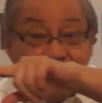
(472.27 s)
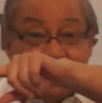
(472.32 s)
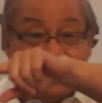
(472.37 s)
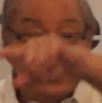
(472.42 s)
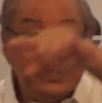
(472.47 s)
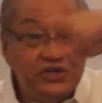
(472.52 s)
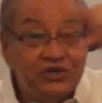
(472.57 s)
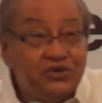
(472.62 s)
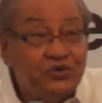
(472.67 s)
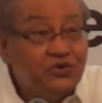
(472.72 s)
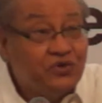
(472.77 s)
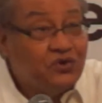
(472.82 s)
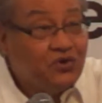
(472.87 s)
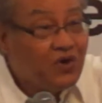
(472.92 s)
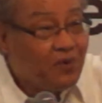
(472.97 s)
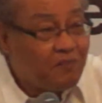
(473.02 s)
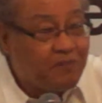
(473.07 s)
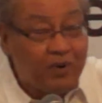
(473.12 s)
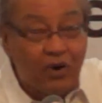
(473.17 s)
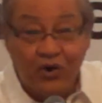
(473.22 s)
When you
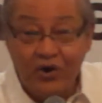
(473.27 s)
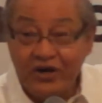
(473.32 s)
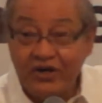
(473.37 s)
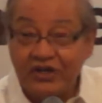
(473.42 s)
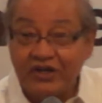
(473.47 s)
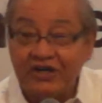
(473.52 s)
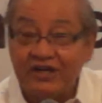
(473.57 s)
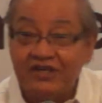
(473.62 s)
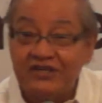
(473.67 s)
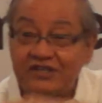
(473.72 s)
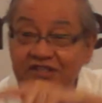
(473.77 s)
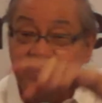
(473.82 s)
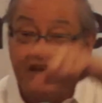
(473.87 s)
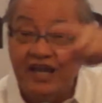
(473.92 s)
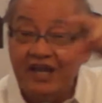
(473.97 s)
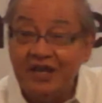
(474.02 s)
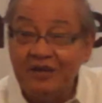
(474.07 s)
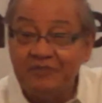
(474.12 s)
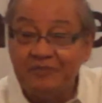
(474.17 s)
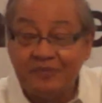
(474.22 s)
border the
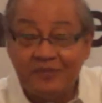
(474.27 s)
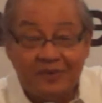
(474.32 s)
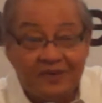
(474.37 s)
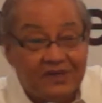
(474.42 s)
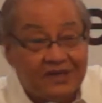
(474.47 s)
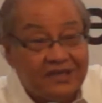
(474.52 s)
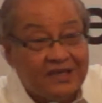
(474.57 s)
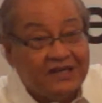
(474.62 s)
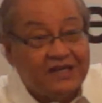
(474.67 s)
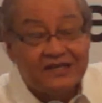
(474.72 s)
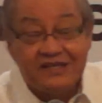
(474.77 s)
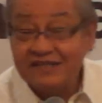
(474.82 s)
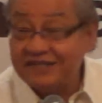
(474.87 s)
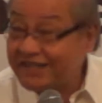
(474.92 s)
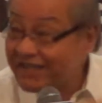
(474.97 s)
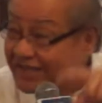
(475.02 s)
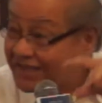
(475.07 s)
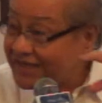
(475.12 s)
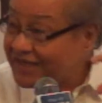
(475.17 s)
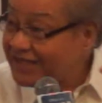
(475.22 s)
same
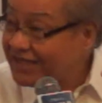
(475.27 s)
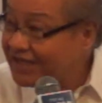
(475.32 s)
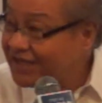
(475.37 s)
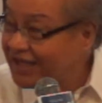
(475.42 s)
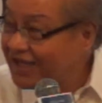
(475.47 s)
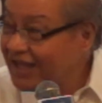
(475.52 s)
sea,